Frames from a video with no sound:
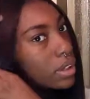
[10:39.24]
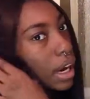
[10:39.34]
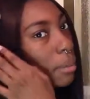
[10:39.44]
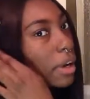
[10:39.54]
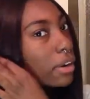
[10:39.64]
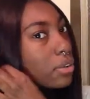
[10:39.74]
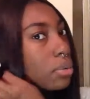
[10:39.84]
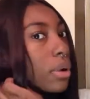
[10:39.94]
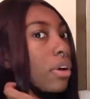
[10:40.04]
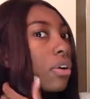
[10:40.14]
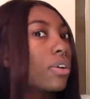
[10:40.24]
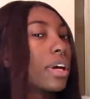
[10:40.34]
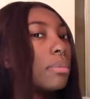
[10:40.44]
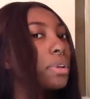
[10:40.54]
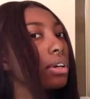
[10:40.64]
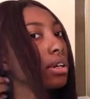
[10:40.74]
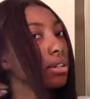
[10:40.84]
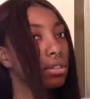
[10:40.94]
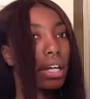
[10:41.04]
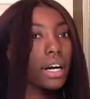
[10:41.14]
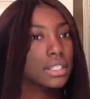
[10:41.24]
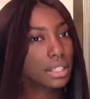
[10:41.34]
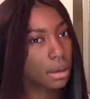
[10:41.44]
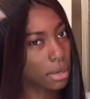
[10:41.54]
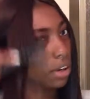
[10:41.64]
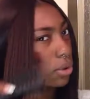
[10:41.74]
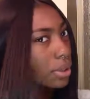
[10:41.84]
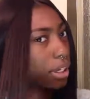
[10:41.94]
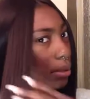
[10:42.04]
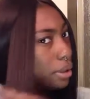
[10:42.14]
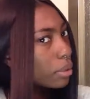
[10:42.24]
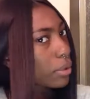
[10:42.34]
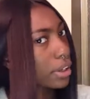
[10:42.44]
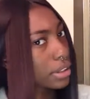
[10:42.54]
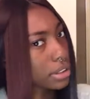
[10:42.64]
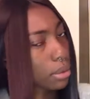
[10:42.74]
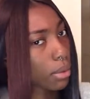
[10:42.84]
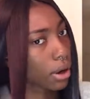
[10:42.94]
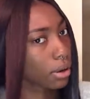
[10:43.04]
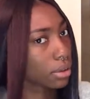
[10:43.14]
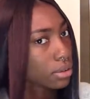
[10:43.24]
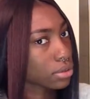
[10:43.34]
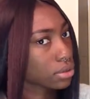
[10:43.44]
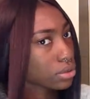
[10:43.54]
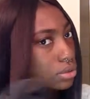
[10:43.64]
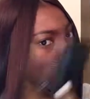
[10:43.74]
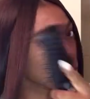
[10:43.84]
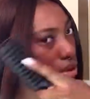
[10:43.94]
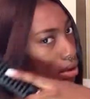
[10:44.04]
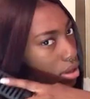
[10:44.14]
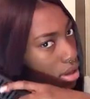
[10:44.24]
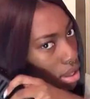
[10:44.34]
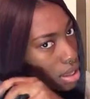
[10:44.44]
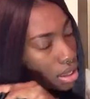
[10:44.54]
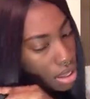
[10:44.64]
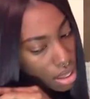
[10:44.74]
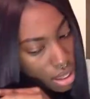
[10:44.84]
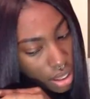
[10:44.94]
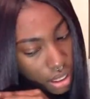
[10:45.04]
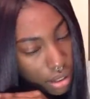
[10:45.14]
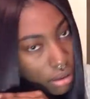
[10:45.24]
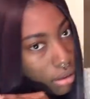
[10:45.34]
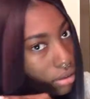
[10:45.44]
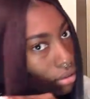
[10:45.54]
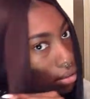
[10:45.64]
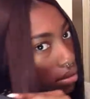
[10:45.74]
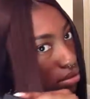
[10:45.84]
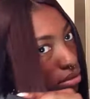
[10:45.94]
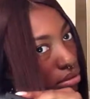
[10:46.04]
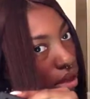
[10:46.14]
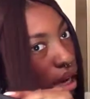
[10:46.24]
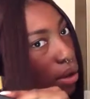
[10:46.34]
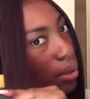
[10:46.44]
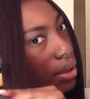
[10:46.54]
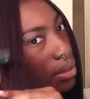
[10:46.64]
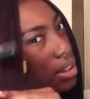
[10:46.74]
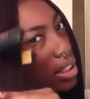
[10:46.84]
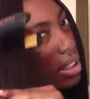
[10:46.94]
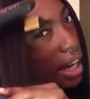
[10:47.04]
I'm not gonna do my whole head because, like I said, I'm not going anywhere. I'm wearing this tomorrow to school, and I don't want it doesn't